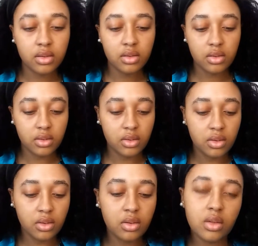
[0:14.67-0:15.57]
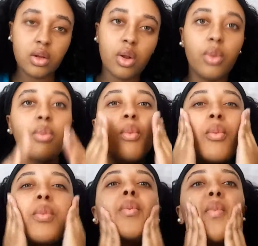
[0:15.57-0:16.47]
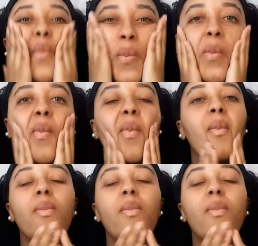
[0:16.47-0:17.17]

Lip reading: It's lightweight. You just apply it